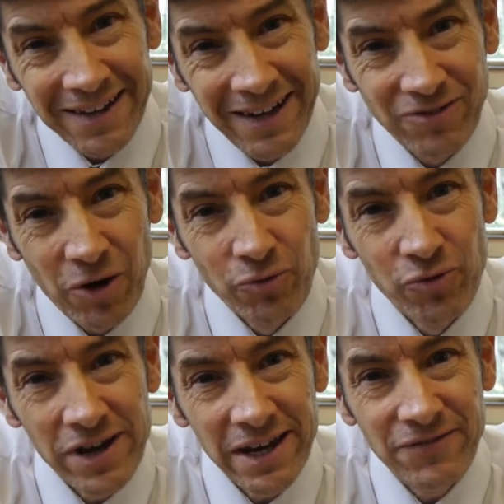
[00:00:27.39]
I've got a
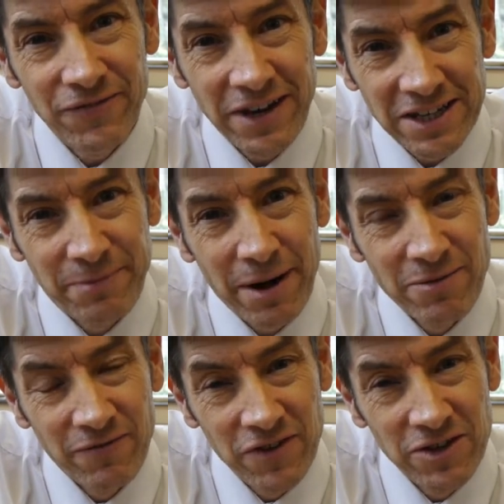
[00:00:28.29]
really fun
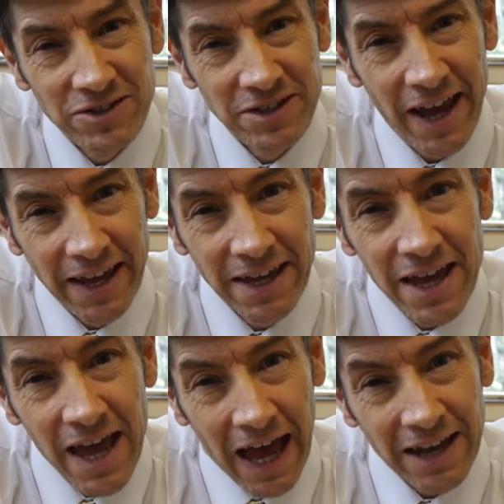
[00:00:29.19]
experiment for you today,
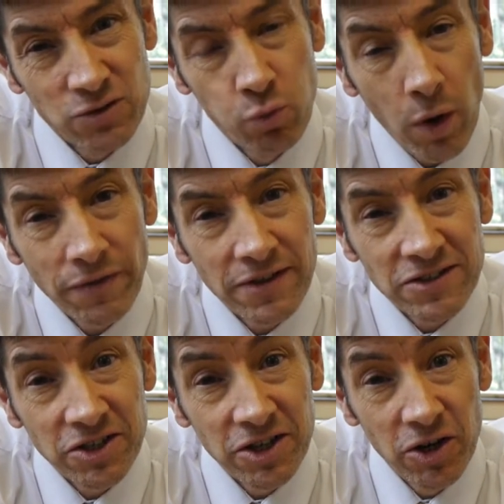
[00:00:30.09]
and it's one
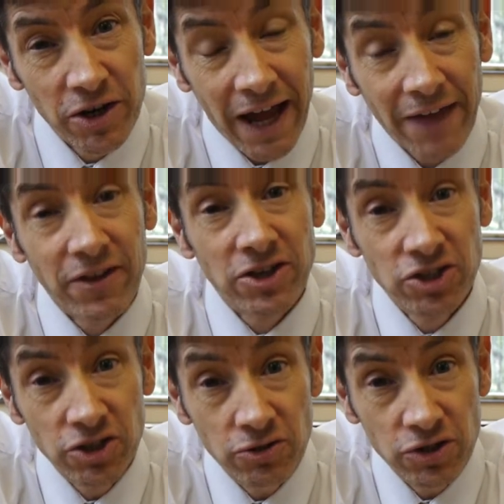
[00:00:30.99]
that's going to look at the
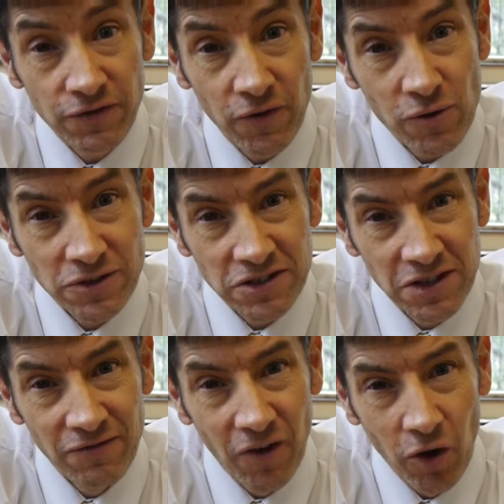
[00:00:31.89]
huge forces
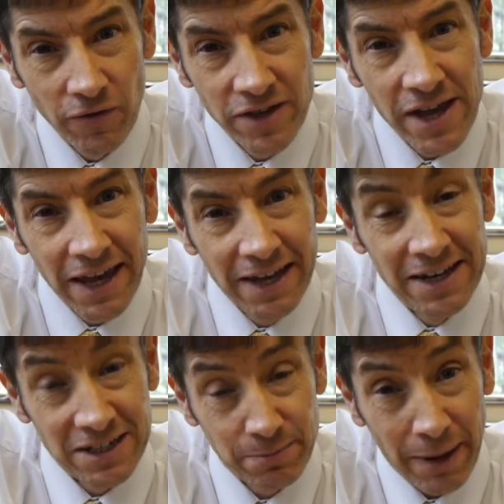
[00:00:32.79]
involved in
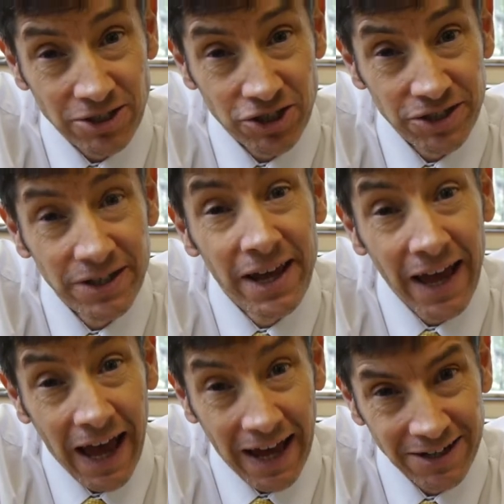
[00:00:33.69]

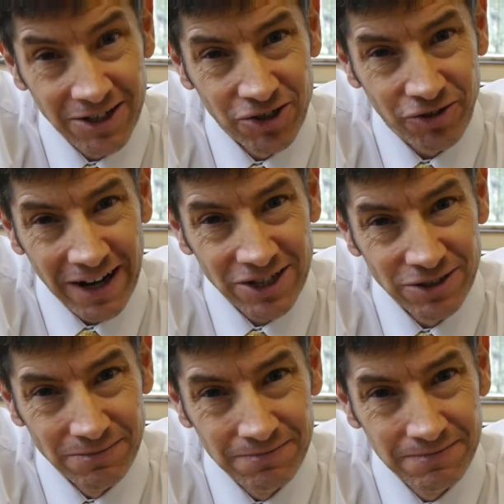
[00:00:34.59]
expansion and
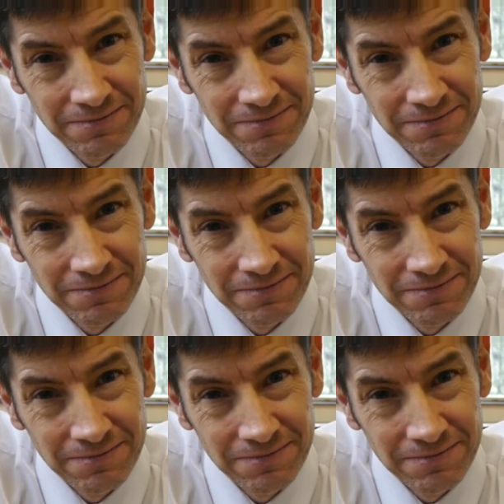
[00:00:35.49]
contraction.